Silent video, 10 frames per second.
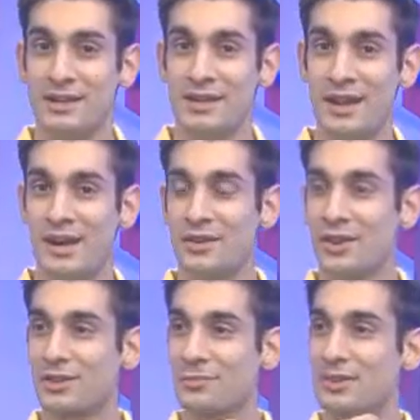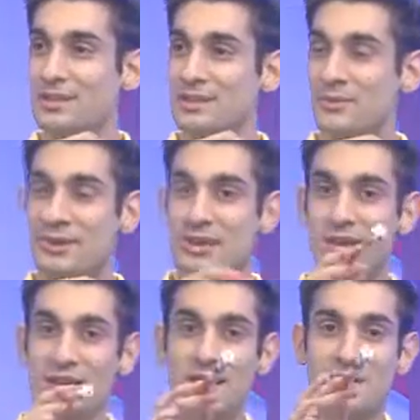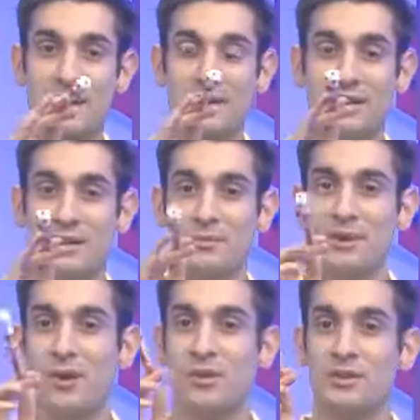Yeah, not the place that we expect to hear him go.